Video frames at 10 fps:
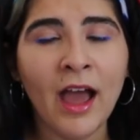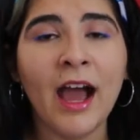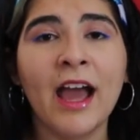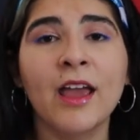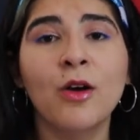
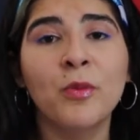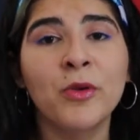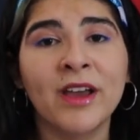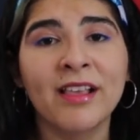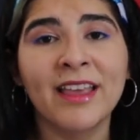I hope
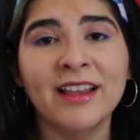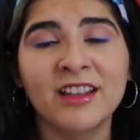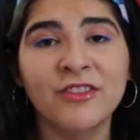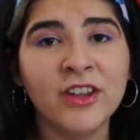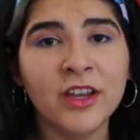you guys liked
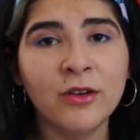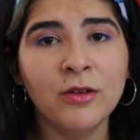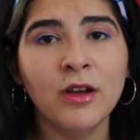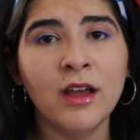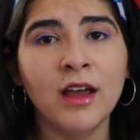this
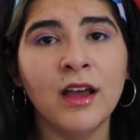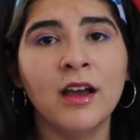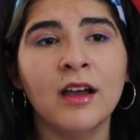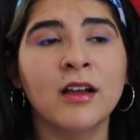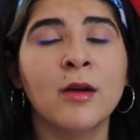video.
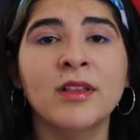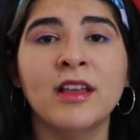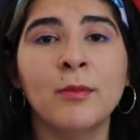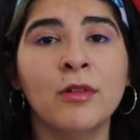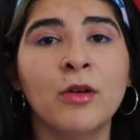Comment
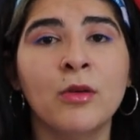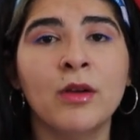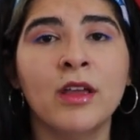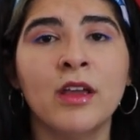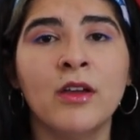down below
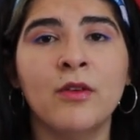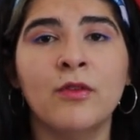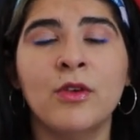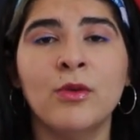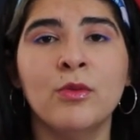if
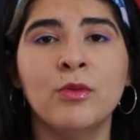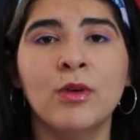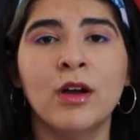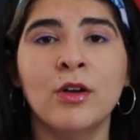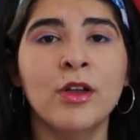
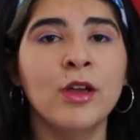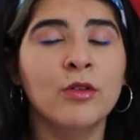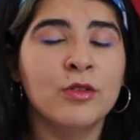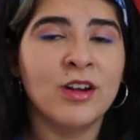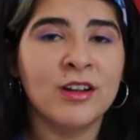you agree or
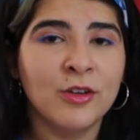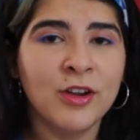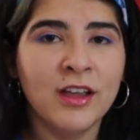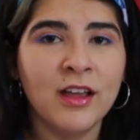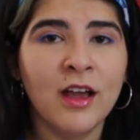do not
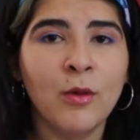agree.